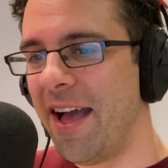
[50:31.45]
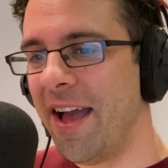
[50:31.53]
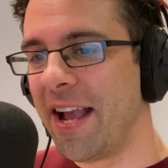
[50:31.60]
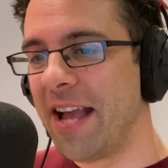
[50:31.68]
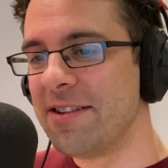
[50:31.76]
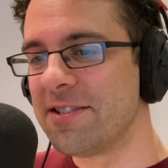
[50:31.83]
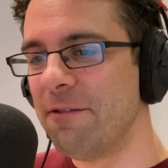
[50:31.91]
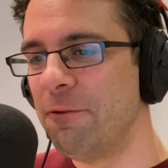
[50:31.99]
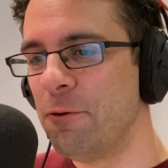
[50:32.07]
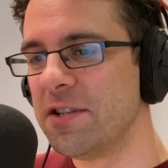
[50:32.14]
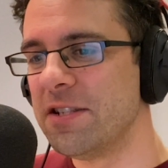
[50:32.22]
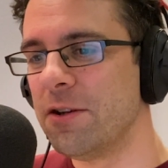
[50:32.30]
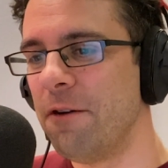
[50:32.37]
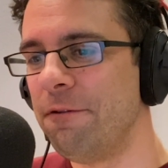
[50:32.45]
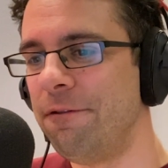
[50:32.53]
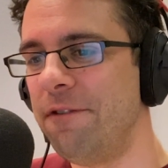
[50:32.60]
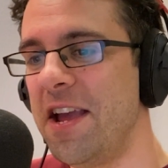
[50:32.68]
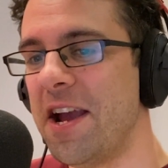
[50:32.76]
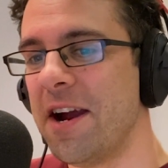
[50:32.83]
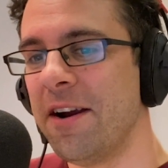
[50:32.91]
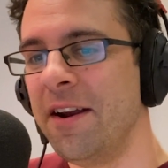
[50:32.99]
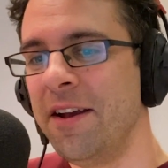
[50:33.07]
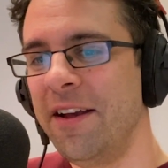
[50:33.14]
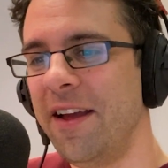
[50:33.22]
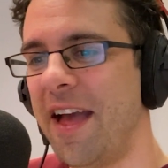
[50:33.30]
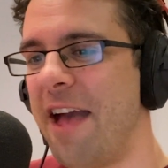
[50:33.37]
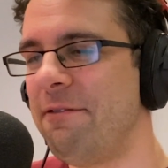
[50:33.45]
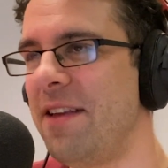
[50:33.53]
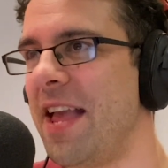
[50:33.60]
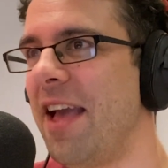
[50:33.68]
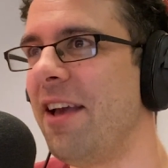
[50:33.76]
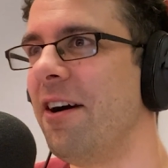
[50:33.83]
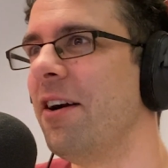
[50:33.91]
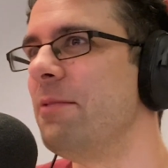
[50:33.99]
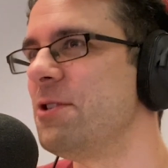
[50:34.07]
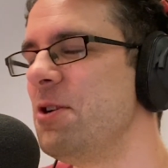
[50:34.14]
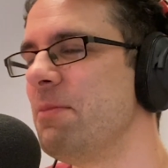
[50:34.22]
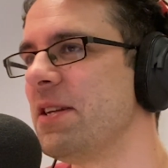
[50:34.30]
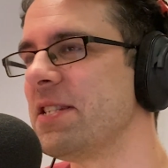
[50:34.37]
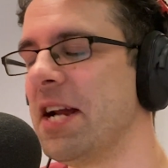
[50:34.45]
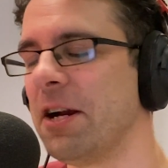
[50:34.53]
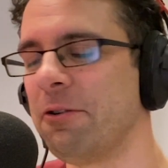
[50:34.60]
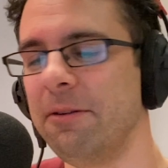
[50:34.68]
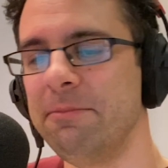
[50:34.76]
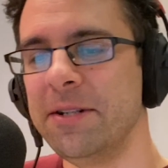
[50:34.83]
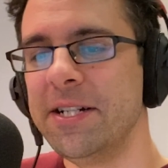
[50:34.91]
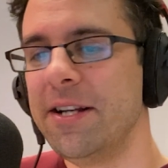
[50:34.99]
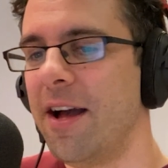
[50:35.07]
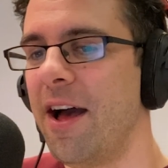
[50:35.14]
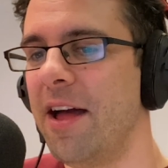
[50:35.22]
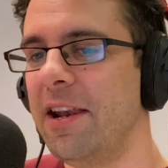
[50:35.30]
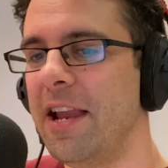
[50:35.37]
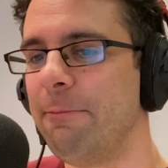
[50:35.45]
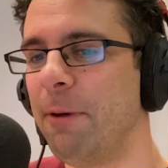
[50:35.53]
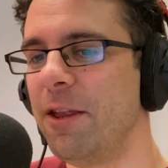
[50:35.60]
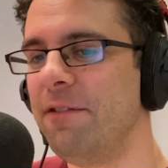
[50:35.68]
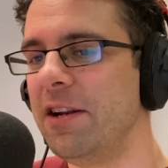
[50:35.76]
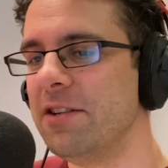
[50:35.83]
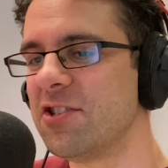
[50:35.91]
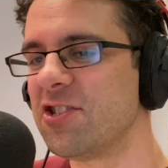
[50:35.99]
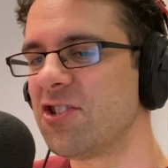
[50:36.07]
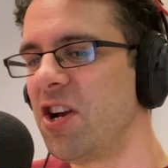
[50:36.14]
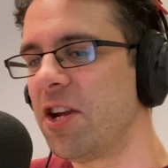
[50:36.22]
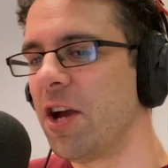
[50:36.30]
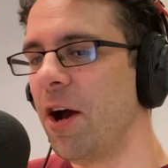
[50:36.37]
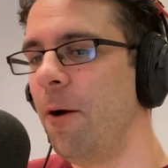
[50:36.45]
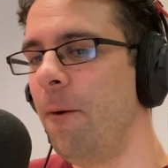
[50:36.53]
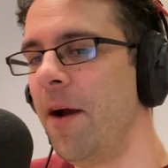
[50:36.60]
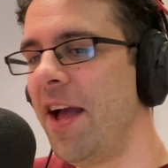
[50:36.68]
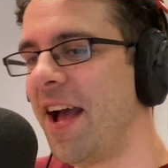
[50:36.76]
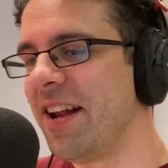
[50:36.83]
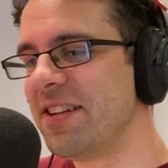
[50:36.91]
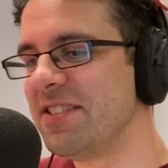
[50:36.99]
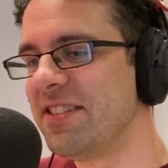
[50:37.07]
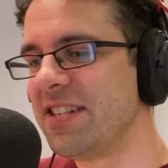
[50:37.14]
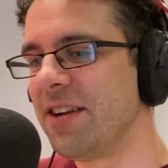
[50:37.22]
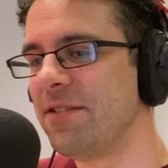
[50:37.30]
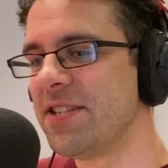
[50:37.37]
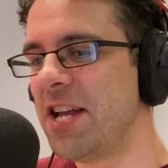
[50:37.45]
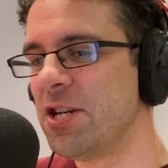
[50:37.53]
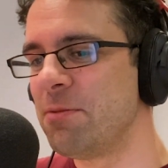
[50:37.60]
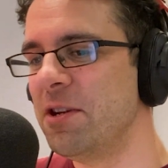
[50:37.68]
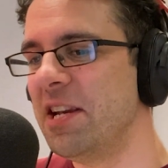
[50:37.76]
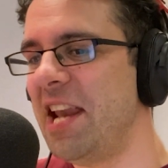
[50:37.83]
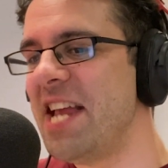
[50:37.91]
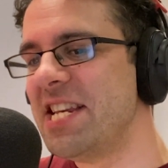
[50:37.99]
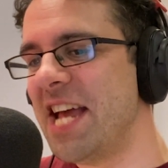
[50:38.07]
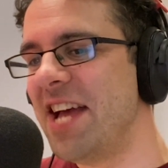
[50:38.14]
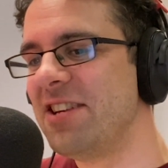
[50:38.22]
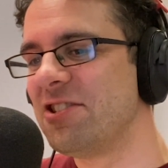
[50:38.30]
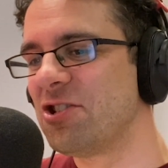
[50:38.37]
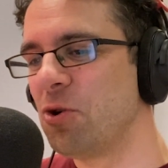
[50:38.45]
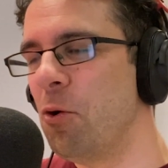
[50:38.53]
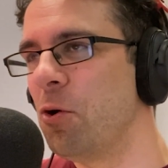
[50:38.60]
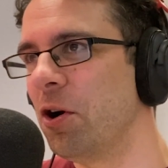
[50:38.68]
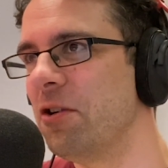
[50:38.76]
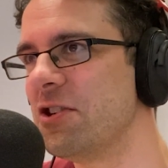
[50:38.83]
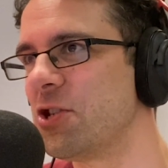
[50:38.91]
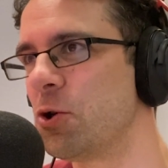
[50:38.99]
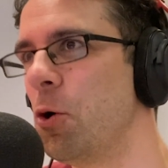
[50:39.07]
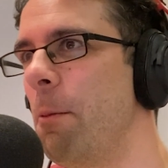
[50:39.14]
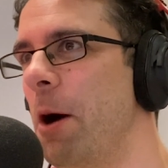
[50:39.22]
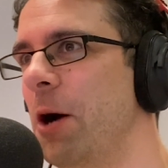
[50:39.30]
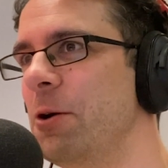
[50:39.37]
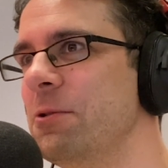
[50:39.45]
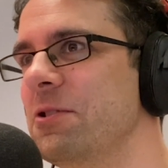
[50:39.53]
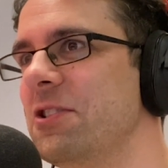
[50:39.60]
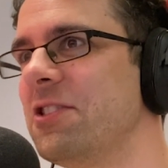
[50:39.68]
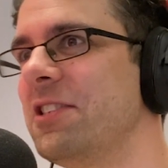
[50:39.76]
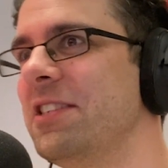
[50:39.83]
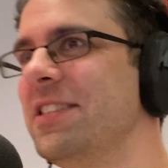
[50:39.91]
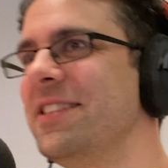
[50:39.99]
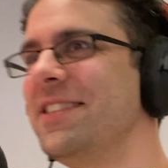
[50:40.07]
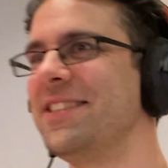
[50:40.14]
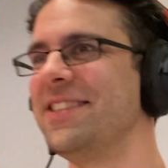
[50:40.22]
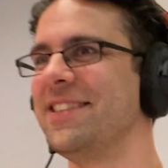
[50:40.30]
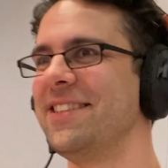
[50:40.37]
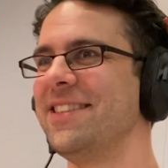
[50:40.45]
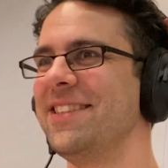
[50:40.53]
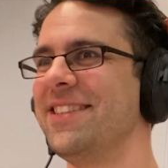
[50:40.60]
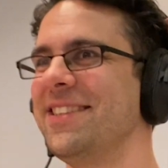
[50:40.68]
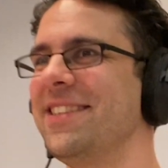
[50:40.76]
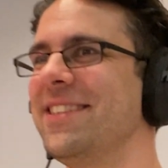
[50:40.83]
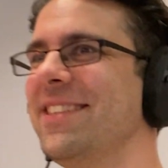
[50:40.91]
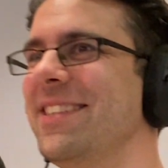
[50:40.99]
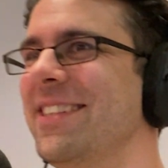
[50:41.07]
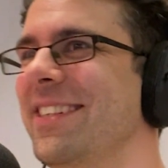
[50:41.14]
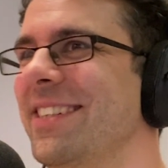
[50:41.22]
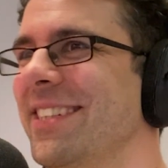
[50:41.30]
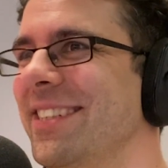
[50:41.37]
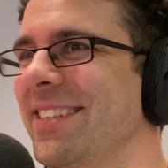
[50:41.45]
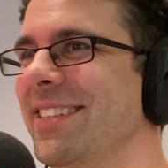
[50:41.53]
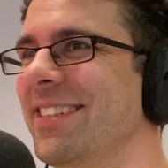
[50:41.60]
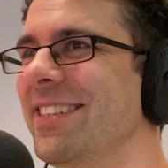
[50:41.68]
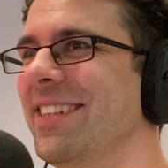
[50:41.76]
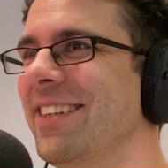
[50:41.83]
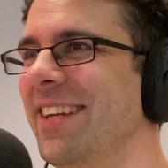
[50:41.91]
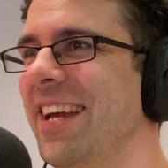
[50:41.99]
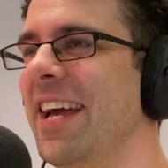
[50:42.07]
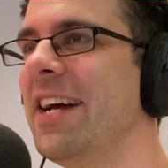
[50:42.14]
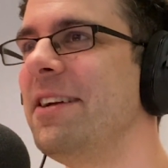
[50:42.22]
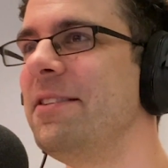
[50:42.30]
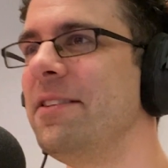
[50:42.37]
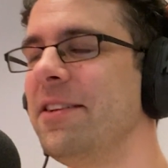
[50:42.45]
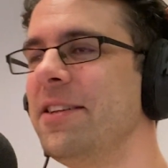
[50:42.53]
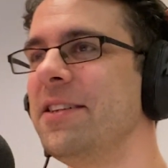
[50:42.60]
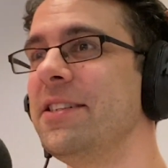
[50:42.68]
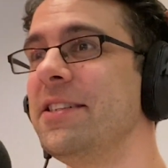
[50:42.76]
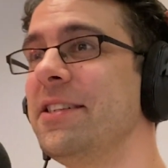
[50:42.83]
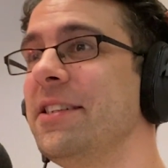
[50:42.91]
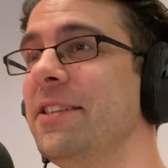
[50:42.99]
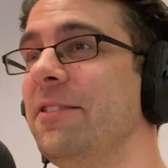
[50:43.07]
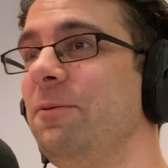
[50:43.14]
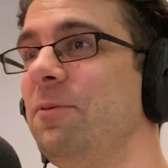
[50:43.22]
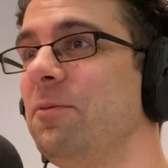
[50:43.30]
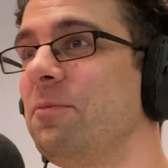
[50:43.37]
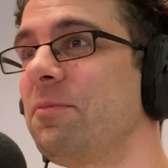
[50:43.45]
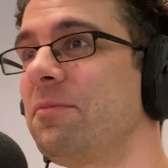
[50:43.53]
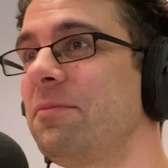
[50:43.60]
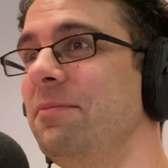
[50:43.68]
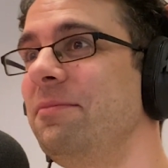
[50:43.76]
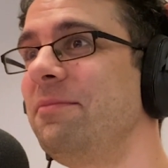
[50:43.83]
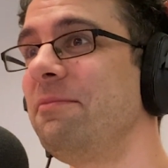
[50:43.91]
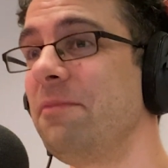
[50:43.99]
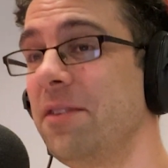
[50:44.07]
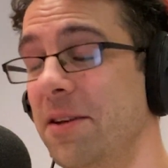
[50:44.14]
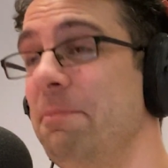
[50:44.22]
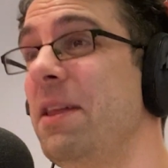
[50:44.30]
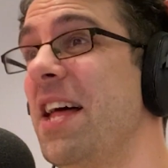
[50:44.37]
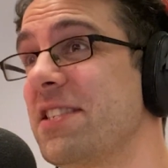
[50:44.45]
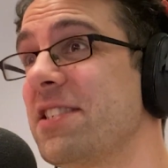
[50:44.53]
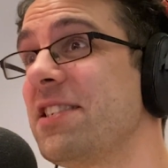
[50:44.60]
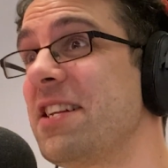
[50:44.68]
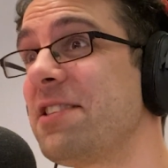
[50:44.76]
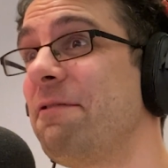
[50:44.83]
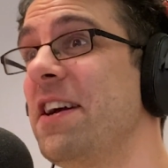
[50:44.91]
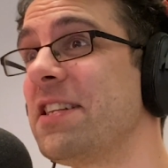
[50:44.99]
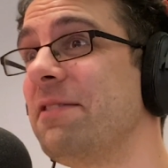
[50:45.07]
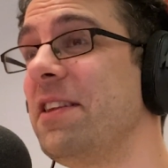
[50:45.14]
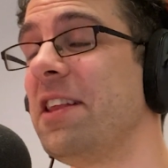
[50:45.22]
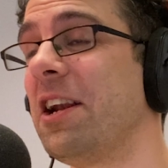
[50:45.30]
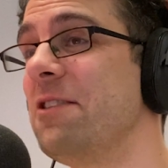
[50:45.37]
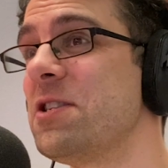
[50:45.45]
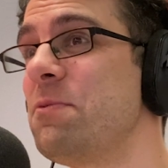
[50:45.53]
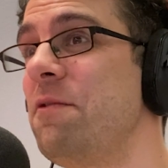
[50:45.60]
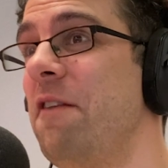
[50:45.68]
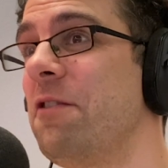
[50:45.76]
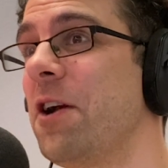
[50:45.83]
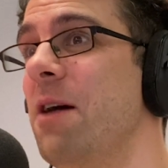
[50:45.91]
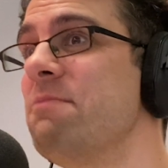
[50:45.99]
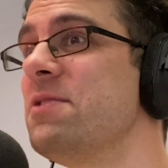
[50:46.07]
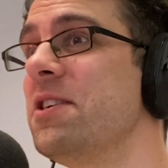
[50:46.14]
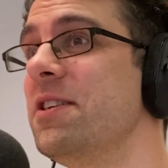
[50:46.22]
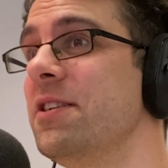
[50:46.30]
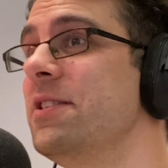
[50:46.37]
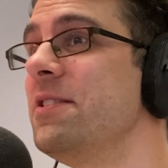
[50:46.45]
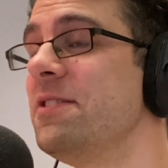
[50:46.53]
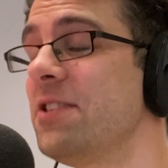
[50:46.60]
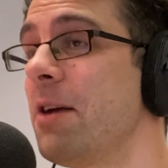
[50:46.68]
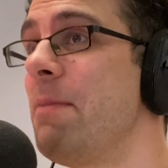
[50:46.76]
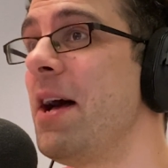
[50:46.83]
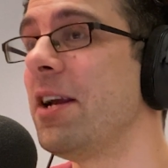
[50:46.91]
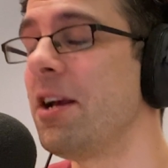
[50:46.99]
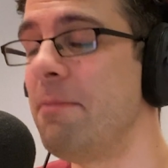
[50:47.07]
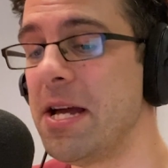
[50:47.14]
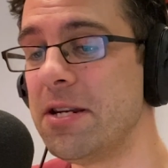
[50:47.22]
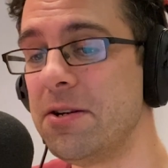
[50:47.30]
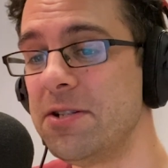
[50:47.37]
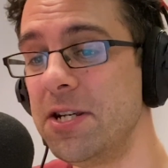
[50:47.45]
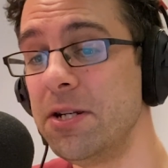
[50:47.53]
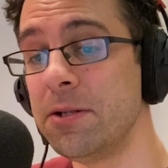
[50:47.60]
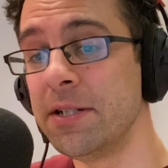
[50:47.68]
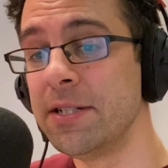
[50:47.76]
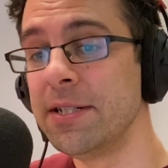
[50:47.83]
against the forces of Fear, F-E-A-R, I assume that's an acronym, led by the villain Psycho and consisting of his henchmen Leadhead, Stalker, and Sawbones. So they made up all this backstory and mythos for just some toys. But that's effectively the closest we've ever come to Commando 2.